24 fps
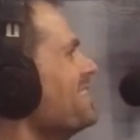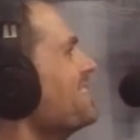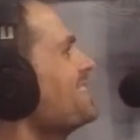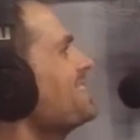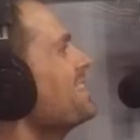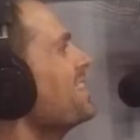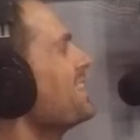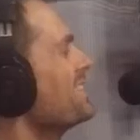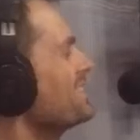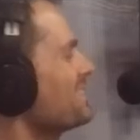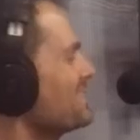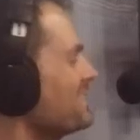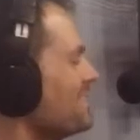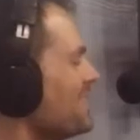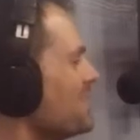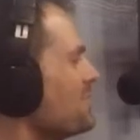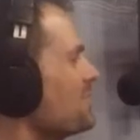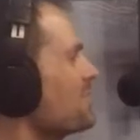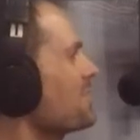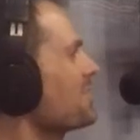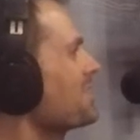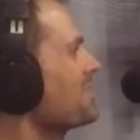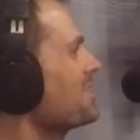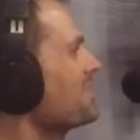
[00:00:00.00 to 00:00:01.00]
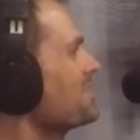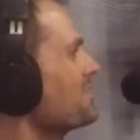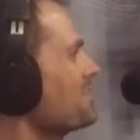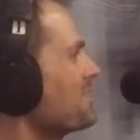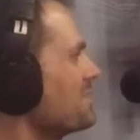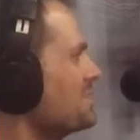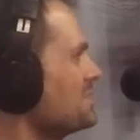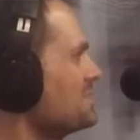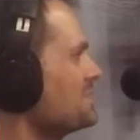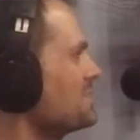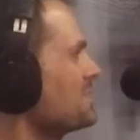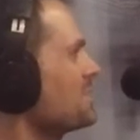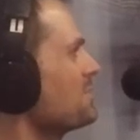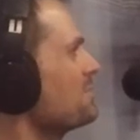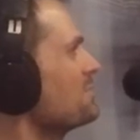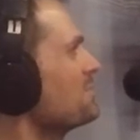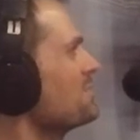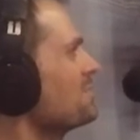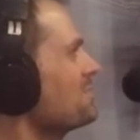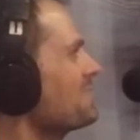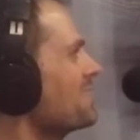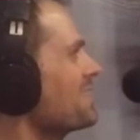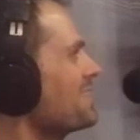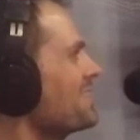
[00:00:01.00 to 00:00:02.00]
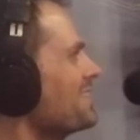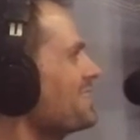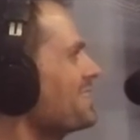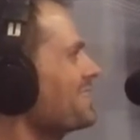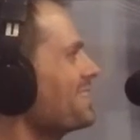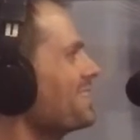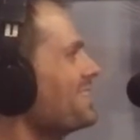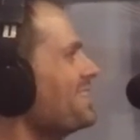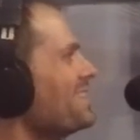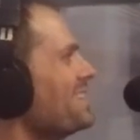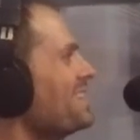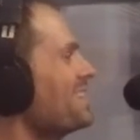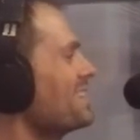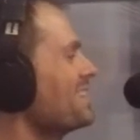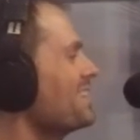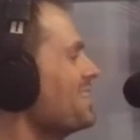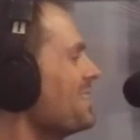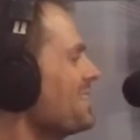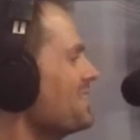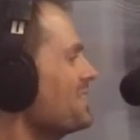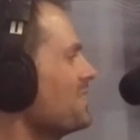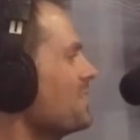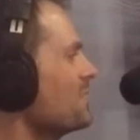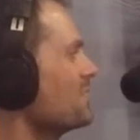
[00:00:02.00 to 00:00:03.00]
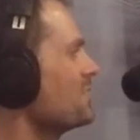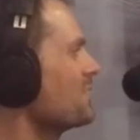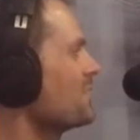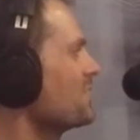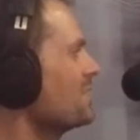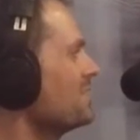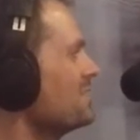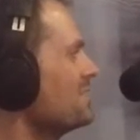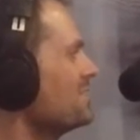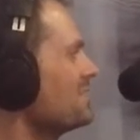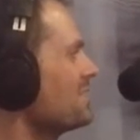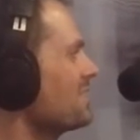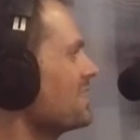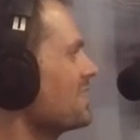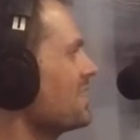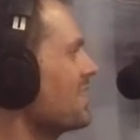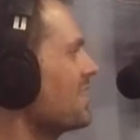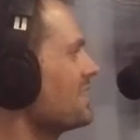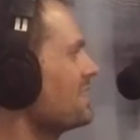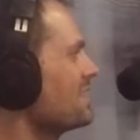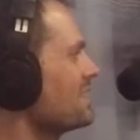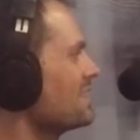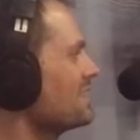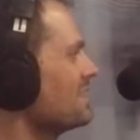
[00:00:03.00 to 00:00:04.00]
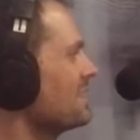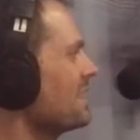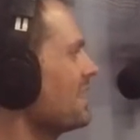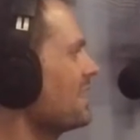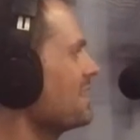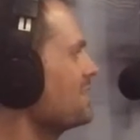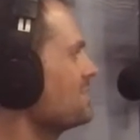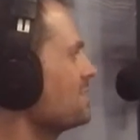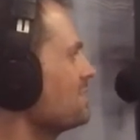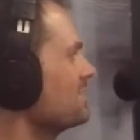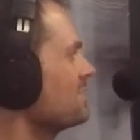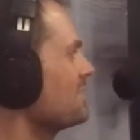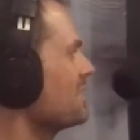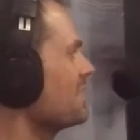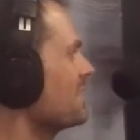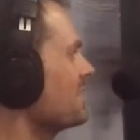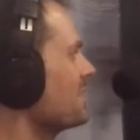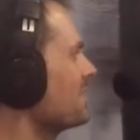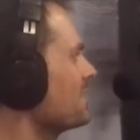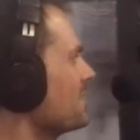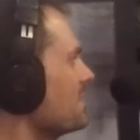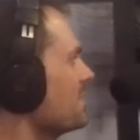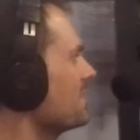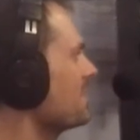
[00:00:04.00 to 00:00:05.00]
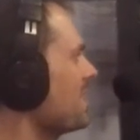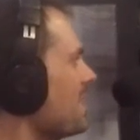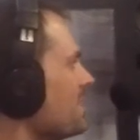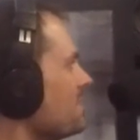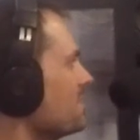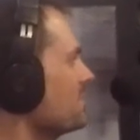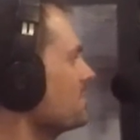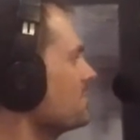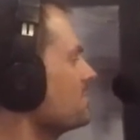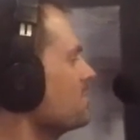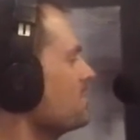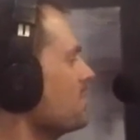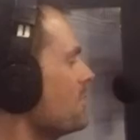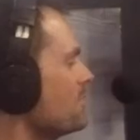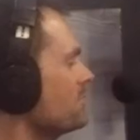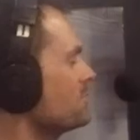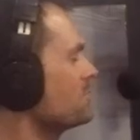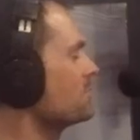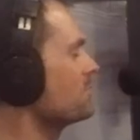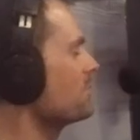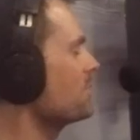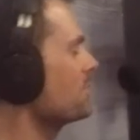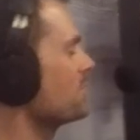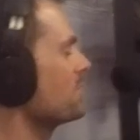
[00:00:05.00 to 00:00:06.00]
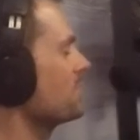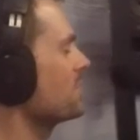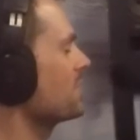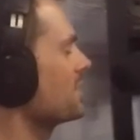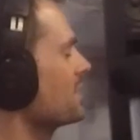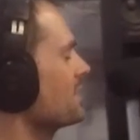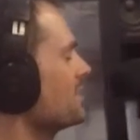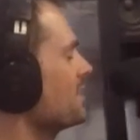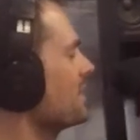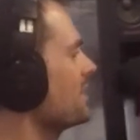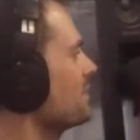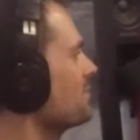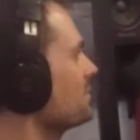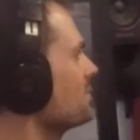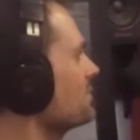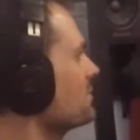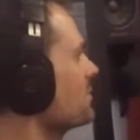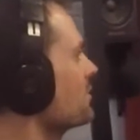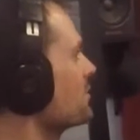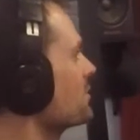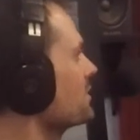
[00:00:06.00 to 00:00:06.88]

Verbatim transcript: Yes, networking, Absolutely. friendships. Uh, yeah, no, friends. Uh, I think life. Uh, I, the most important thing in life are